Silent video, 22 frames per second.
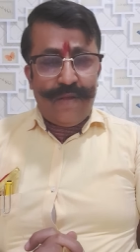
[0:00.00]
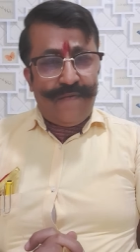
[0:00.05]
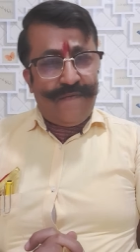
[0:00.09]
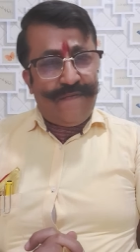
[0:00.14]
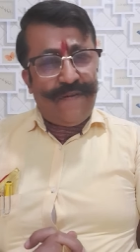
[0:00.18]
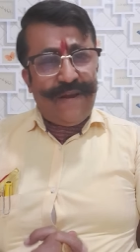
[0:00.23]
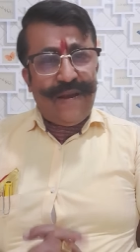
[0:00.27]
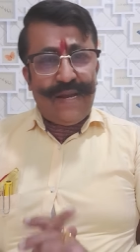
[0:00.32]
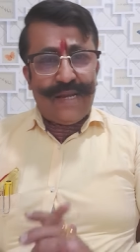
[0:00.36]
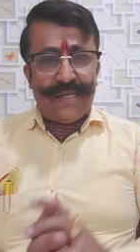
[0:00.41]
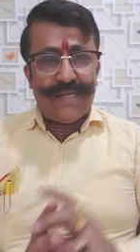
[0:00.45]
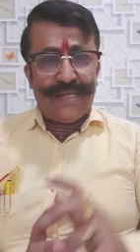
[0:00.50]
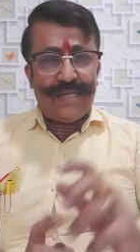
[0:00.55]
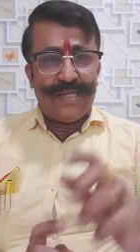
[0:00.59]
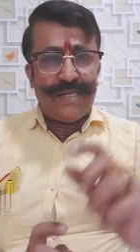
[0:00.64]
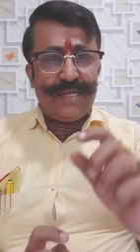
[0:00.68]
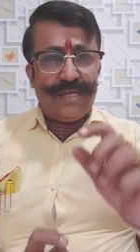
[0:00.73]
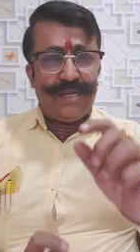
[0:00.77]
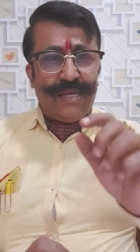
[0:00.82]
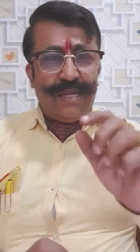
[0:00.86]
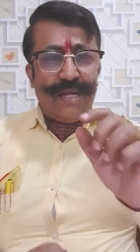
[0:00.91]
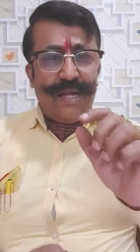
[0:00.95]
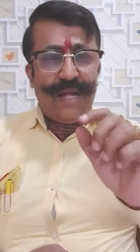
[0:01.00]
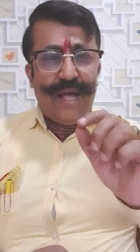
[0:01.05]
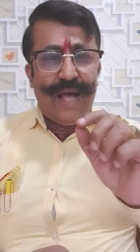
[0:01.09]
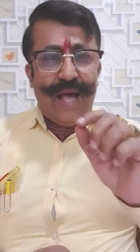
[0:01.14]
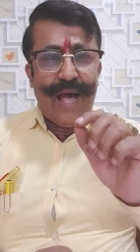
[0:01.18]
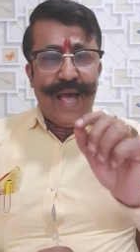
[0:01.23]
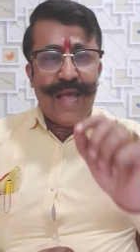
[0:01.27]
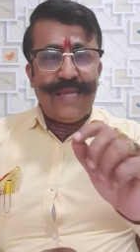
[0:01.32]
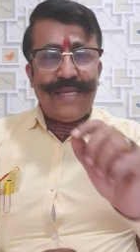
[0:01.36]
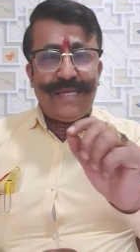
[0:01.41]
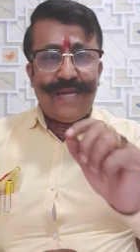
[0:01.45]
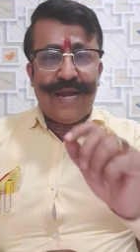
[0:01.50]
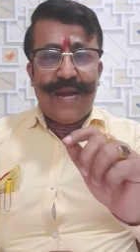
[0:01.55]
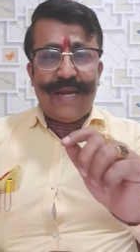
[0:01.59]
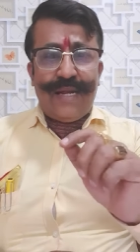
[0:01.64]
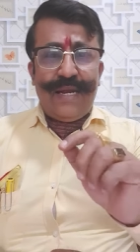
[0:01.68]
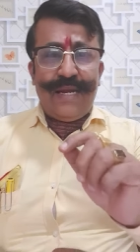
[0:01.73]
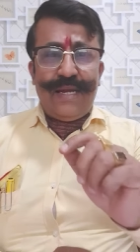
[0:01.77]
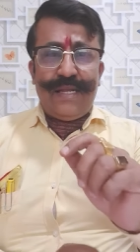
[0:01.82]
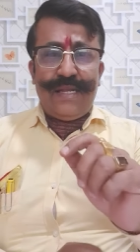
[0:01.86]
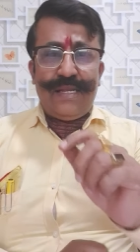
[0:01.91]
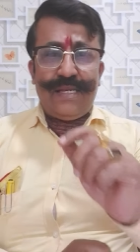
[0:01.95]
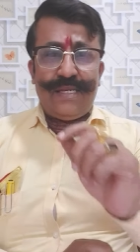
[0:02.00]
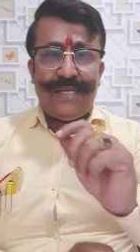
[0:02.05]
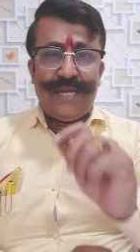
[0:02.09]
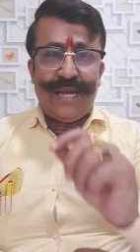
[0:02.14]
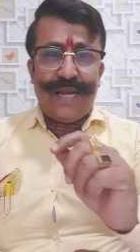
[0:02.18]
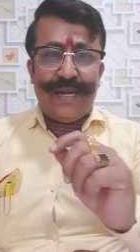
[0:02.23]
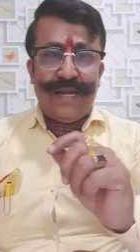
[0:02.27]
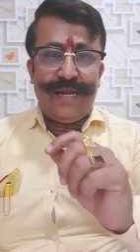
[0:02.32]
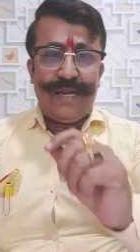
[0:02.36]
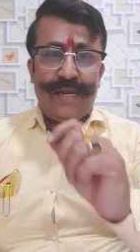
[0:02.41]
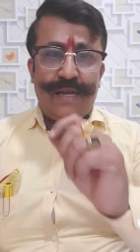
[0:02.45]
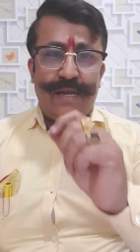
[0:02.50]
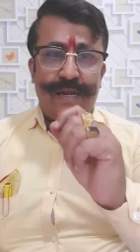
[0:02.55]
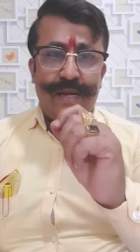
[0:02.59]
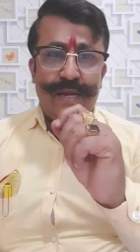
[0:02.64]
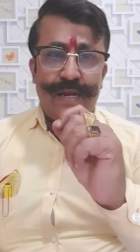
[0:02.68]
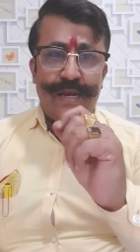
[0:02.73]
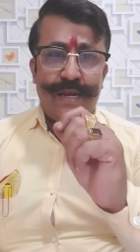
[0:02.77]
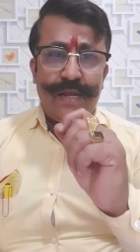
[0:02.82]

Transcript: Friends, I started this channel